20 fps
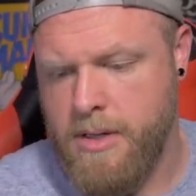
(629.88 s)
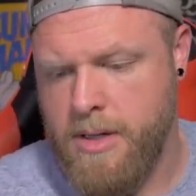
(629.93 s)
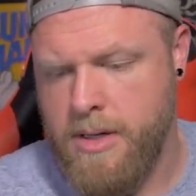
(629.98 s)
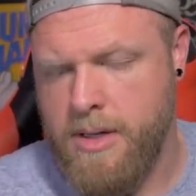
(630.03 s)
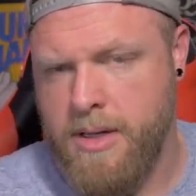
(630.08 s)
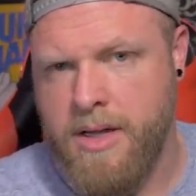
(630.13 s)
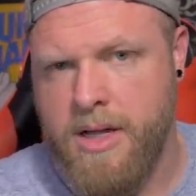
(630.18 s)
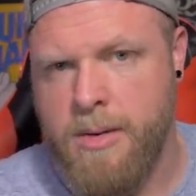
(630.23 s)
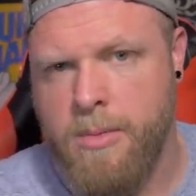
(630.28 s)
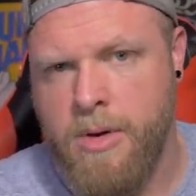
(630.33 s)
I
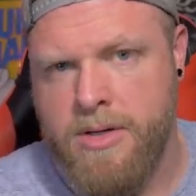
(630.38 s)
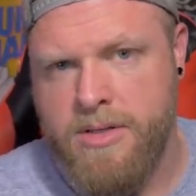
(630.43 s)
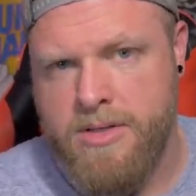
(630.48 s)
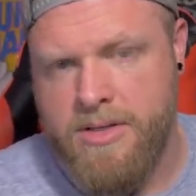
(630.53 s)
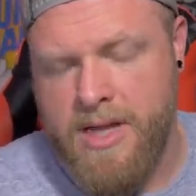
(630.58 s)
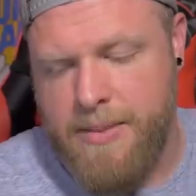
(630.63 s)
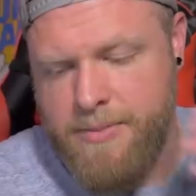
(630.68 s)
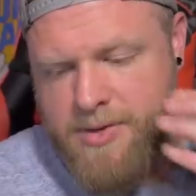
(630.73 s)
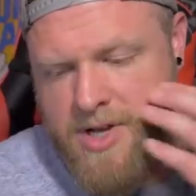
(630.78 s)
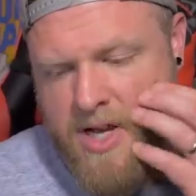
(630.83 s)
didn't come on
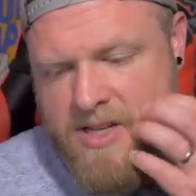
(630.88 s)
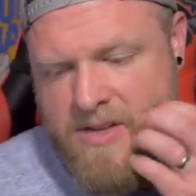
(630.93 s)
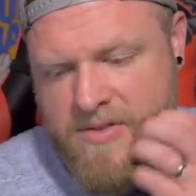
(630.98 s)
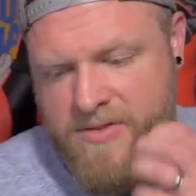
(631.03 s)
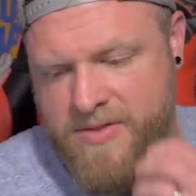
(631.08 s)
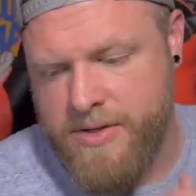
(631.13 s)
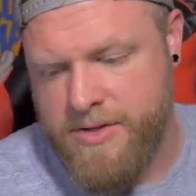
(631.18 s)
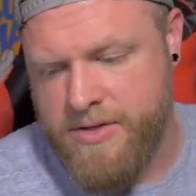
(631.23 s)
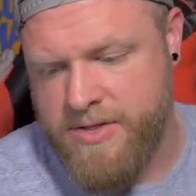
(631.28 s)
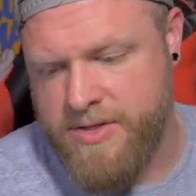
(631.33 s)
Snapchat to
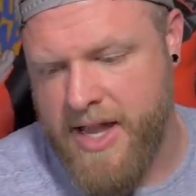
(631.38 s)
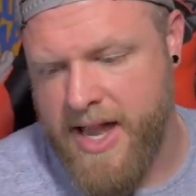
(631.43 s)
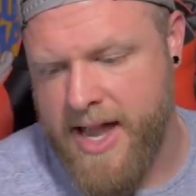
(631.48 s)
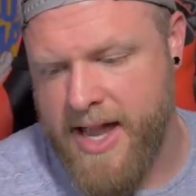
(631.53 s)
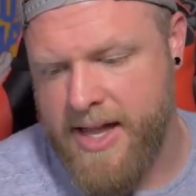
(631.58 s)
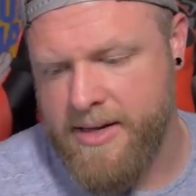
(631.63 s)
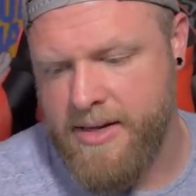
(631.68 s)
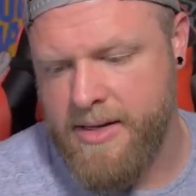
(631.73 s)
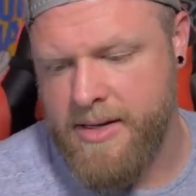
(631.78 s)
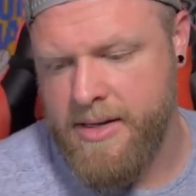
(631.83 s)
feel
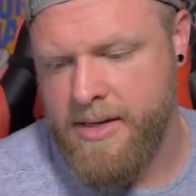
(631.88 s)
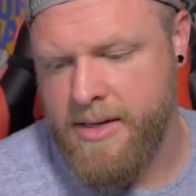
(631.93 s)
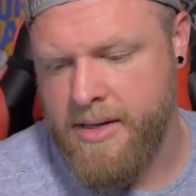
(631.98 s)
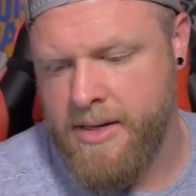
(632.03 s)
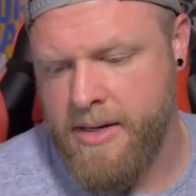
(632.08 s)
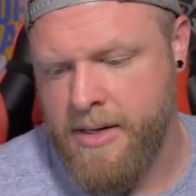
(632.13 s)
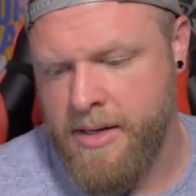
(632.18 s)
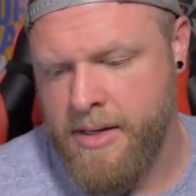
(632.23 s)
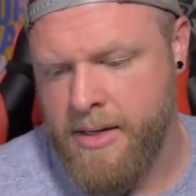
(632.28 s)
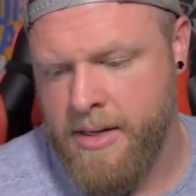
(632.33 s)
sad.
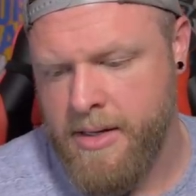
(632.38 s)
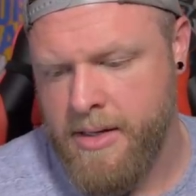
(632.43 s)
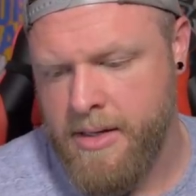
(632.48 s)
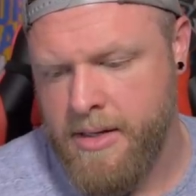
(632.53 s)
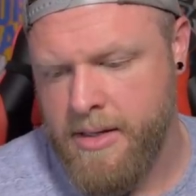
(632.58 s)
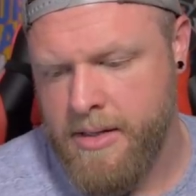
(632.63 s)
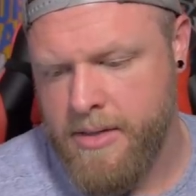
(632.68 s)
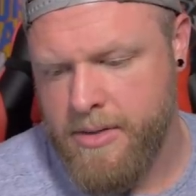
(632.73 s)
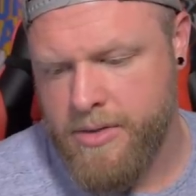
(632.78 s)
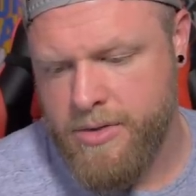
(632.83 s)

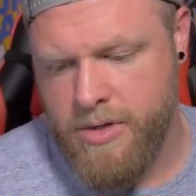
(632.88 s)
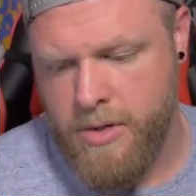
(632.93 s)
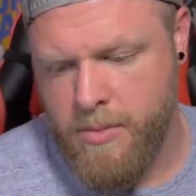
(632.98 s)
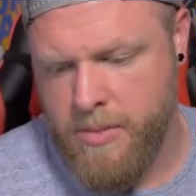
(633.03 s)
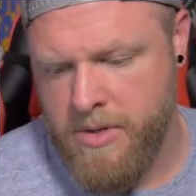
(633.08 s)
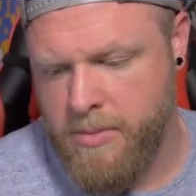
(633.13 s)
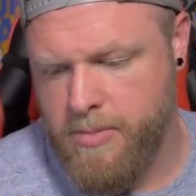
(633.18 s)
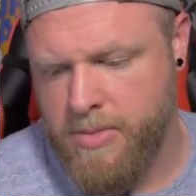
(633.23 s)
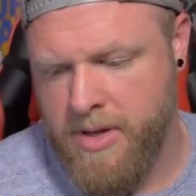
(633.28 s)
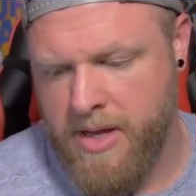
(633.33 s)
Show
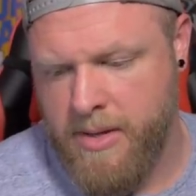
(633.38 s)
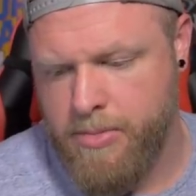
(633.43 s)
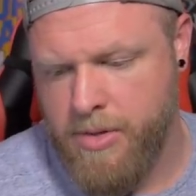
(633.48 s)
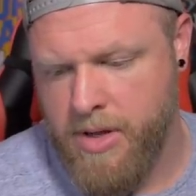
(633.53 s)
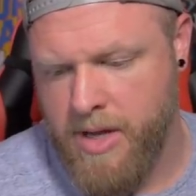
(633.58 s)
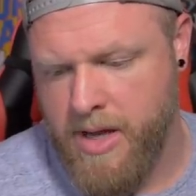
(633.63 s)
me the pink